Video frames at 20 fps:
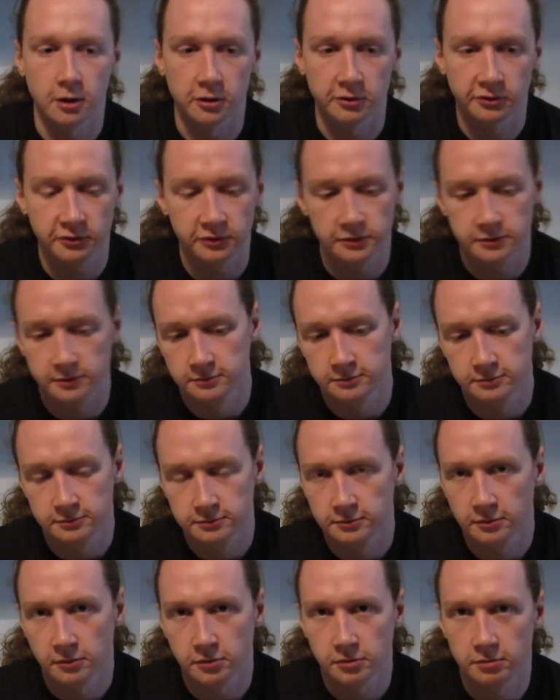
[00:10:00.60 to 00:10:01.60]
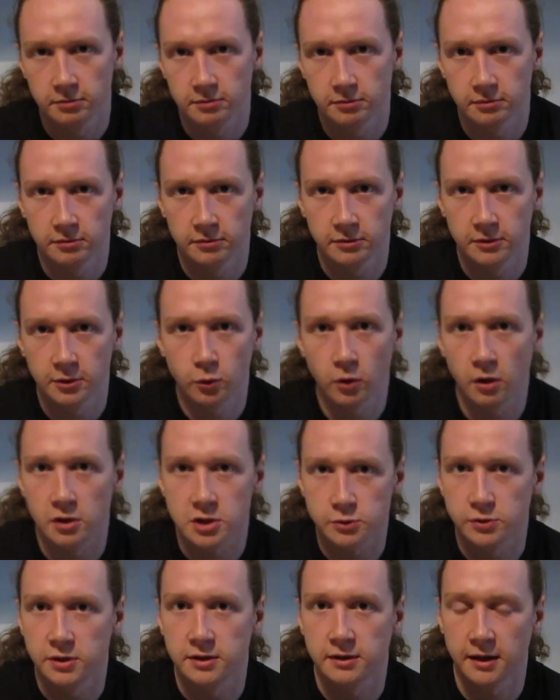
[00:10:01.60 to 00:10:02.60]
of the Wall
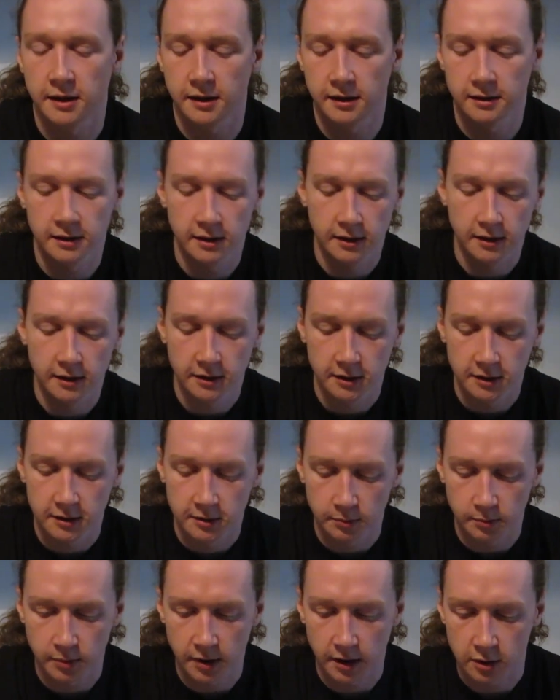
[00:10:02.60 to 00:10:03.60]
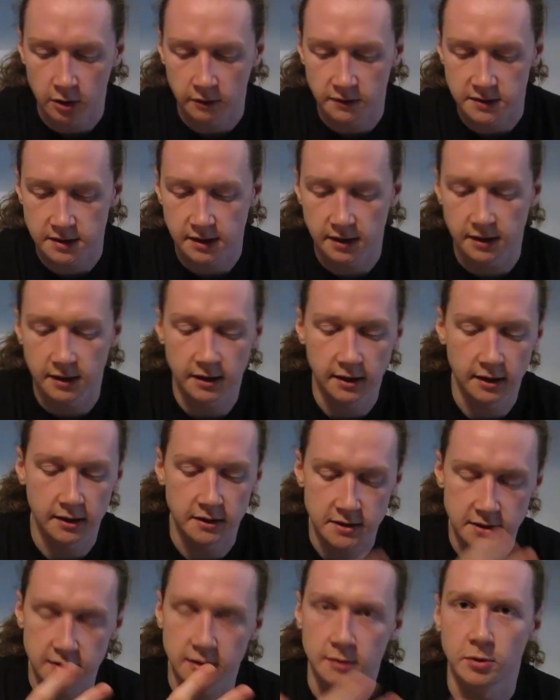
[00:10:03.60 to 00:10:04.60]
Street guy, but obviously he
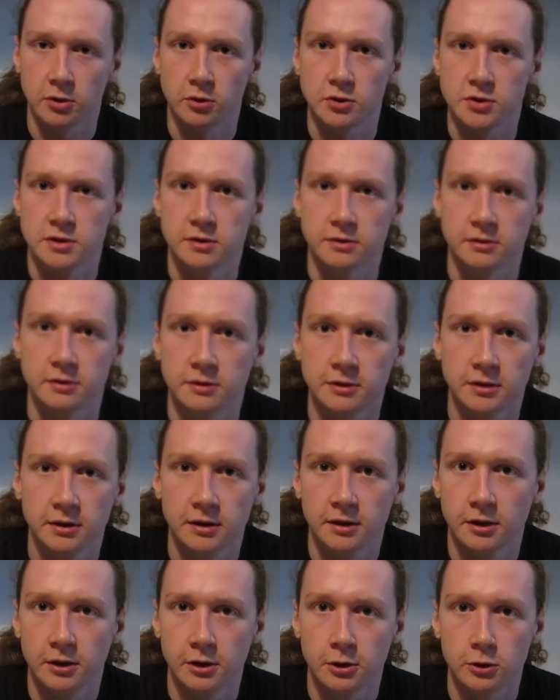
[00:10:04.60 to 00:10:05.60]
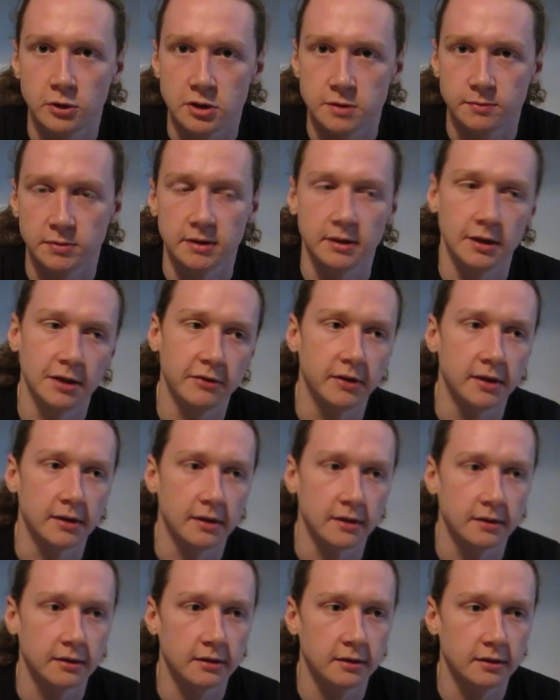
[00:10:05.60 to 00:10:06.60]
is the person who has been
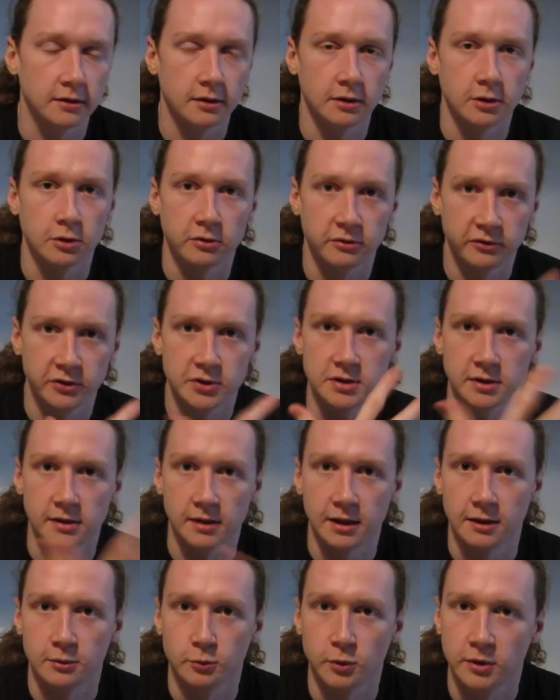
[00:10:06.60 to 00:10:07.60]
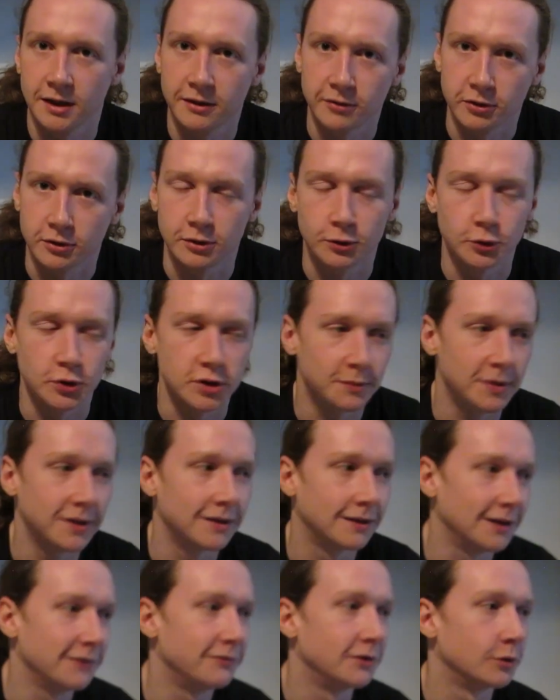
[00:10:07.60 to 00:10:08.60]
living, you know, physically and whatever, who has
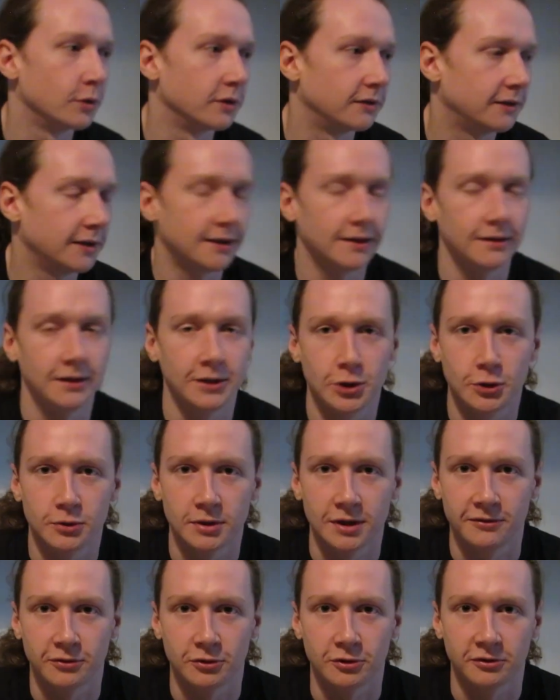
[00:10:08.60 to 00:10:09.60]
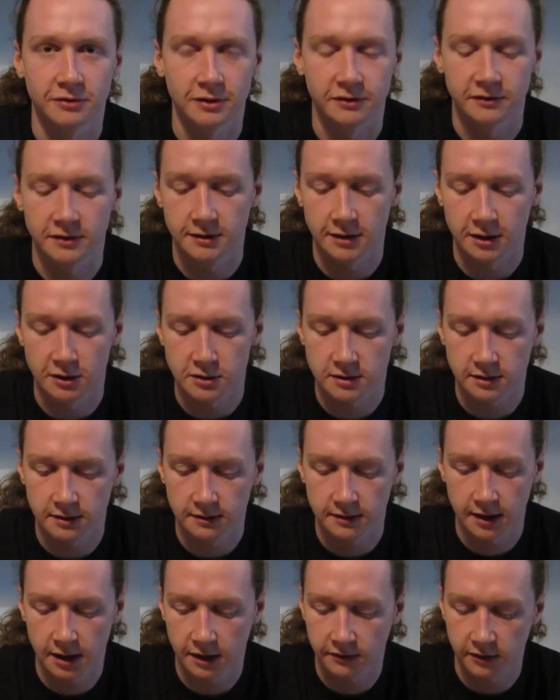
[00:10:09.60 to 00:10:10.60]
been living with Tia Leone for 15 years,
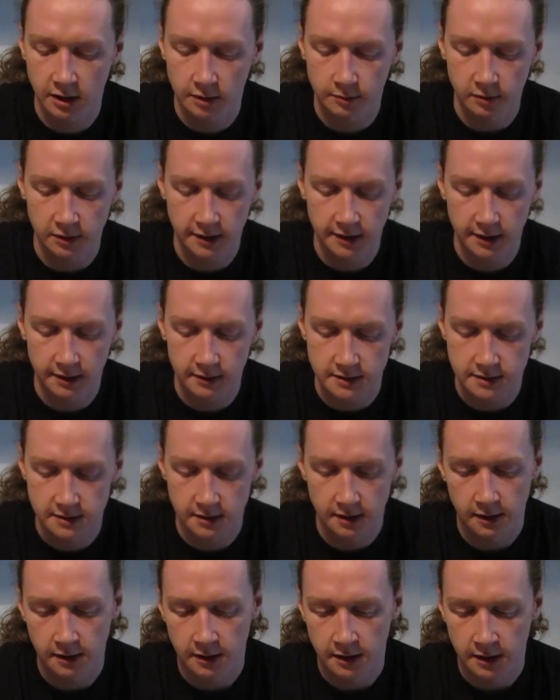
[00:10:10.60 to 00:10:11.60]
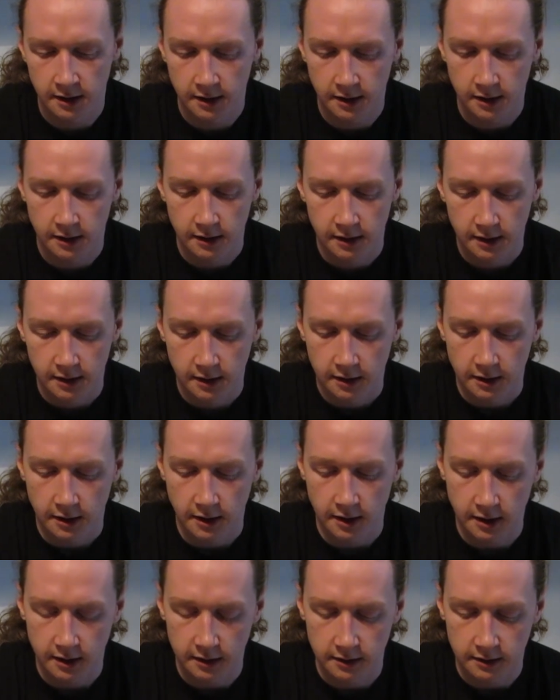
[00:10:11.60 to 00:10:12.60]
and they have a couple kids.
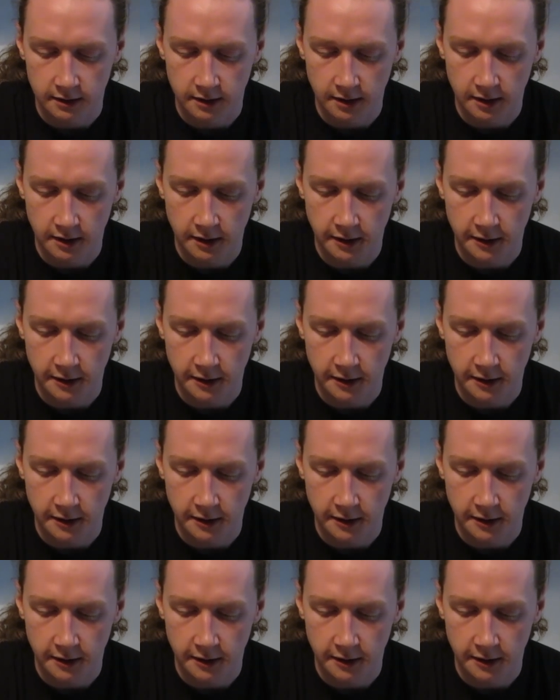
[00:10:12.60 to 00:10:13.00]
And